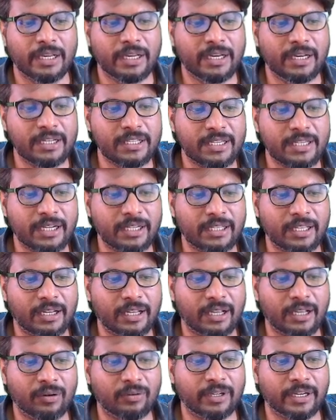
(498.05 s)
Inside the
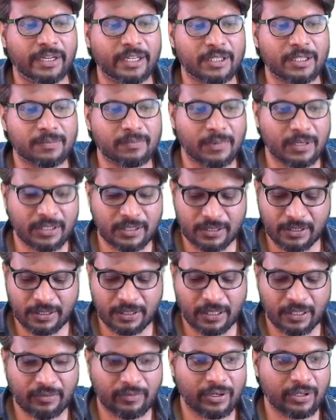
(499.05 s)
layout, it is must
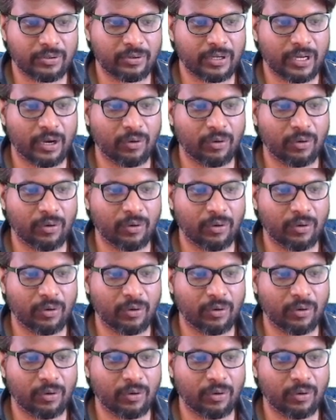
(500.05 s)
that we should